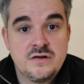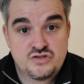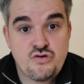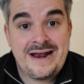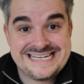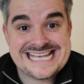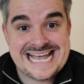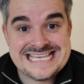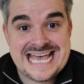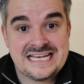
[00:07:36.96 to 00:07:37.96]
trying to
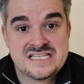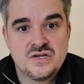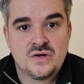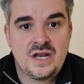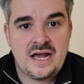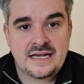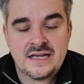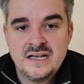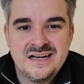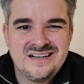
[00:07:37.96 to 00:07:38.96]
get a yes, not like,
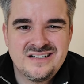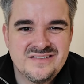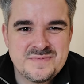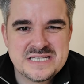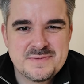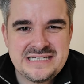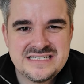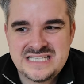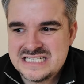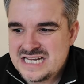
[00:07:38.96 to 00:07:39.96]
oh, I've been speaking
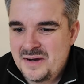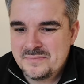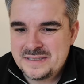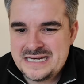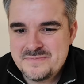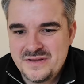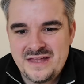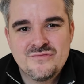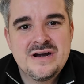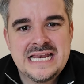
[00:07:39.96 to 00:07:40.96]
to this company, but
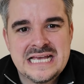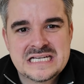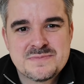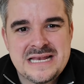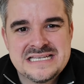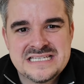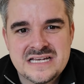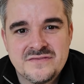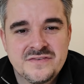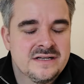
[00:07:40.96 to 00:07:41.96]
they're really
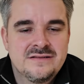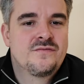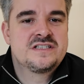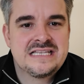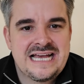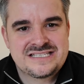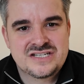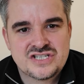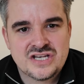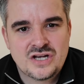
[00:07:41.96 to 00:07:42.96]
expensive. Obviously, that's
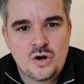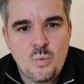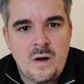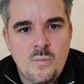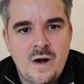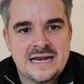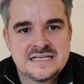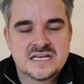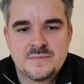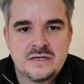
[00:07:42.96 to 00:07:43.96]
just going to go one way.
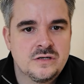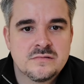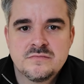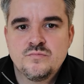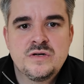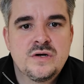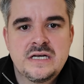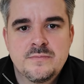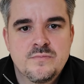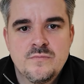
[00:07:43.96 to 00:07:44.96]
It's going to be, look, we're not
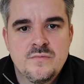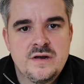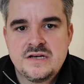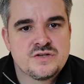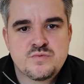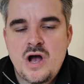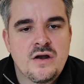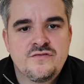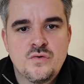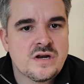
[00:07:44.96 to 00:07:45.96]
in a literally can't
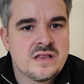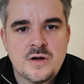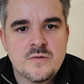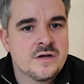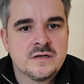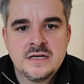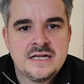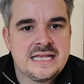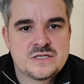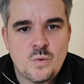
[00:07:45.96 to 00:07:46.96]
afford it at the moment,
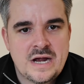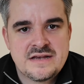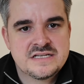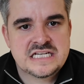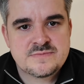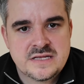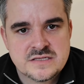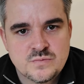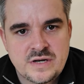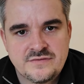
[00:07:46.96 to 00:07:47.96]
let's wait 6
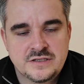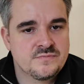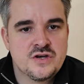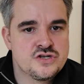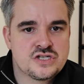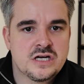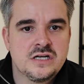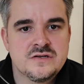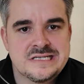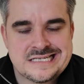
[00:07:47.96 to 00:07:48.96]
months or whatever, then you're just going to
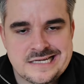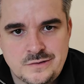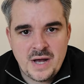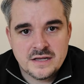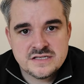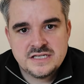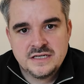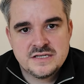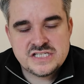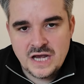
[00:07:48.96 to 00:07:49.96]
lose that sale. But
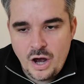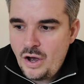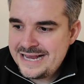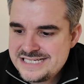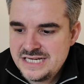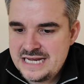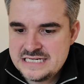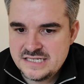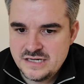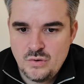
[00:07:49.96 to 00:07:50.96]
to
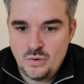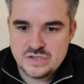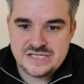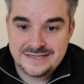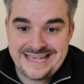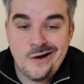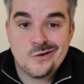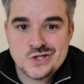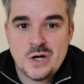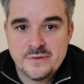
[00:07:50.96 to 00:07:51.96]
isolate it or to get
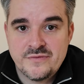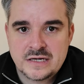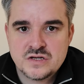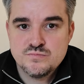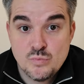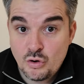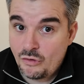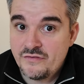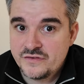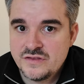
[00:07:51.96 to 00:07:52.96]
on top of it, because more
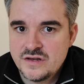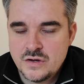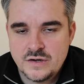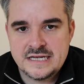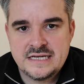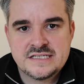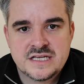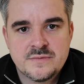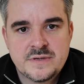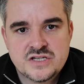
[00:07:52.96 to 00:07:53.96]
often than not it is
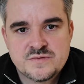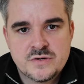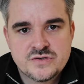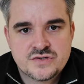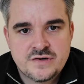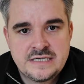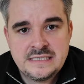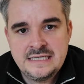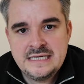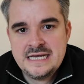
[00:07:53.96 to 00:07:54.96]
going to be a
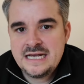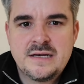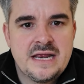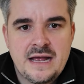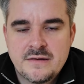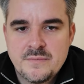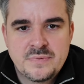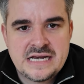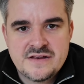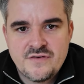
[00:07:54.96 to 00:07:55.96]
smokescreen, yeah,
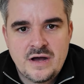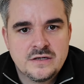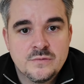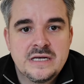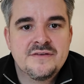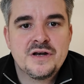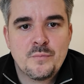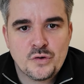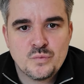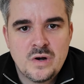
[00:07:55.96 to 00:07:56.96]
completely fine. Look, we live in a
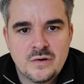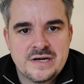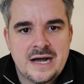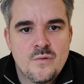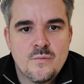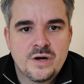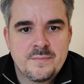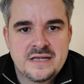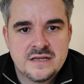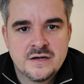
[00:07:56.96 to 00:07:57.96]
modern world now and want to
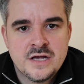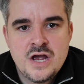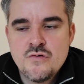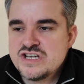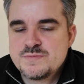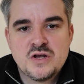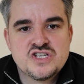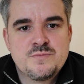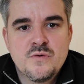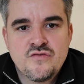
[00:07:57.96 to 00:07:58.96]
be the
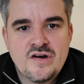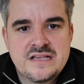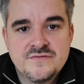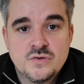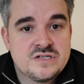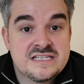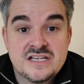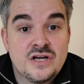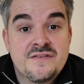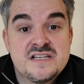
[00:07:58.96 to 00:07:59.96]
responsible for any divorces. And look, if